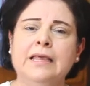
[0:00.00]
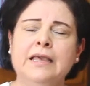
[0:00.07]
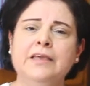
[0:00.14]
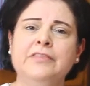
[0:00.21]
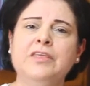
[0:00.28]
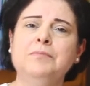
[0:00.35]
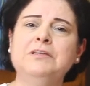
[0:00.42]

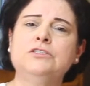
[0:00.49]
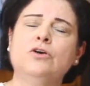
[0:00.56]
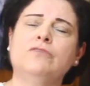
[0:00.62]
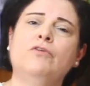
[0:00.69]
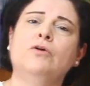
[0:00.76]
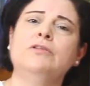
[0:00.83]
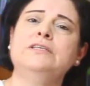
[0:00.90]
In the midst
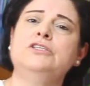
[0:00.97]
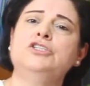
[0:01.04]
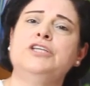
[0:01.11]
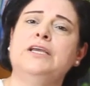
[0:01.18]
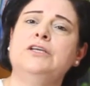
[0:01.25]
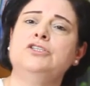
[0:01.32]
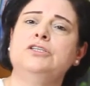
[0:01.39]
of all these
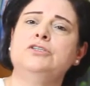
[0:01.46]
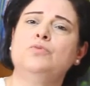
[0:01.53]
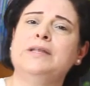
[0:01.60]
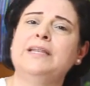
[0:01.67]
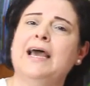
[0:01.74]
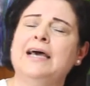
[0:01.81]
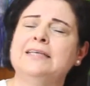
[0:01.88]
changes,
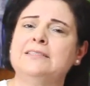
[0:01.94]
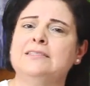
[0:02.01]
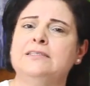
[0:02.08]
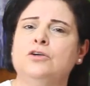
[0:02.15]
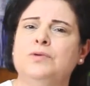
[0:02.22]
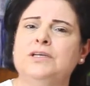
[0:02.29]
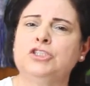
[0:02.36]
one asks
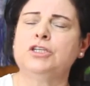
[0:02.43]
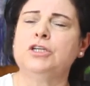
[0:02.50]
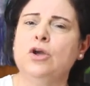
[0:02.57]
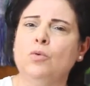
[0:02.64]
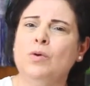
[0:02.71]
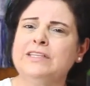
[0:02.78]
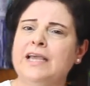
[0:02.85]
the question,
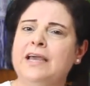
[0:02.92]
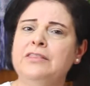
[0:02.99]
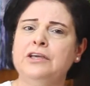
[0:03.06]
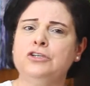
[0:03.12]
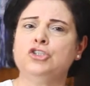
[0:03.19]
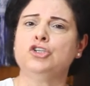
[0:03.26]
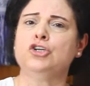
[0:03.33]
what can
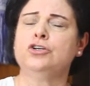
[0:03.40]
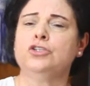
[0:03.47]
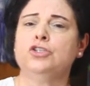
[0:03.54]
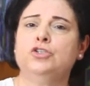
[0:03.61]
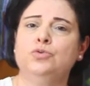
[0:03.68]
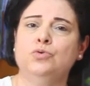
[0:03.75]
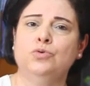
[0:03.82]
the
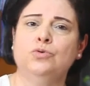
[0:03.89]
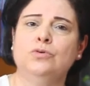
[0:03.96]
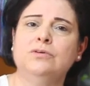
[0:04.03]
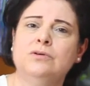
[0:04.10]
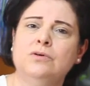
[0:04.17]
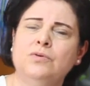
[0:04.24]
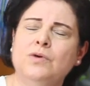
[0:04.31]
church do?
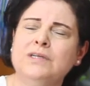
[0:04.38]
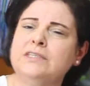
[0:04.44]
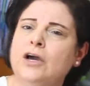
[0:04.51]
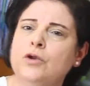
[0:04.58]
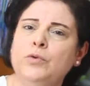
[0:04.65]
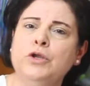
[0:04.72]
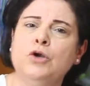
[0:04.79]
What
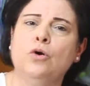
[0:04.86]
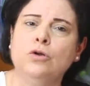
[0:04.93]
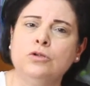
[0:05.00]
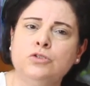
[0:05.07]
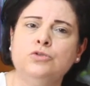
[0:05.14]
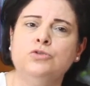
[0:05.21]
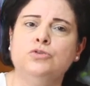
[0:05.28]
are we
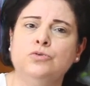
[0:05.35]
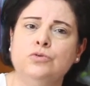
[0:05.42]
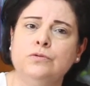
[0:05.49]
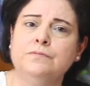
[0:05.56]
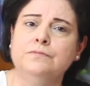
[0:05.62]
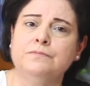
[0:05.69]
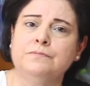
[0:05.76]
called to do?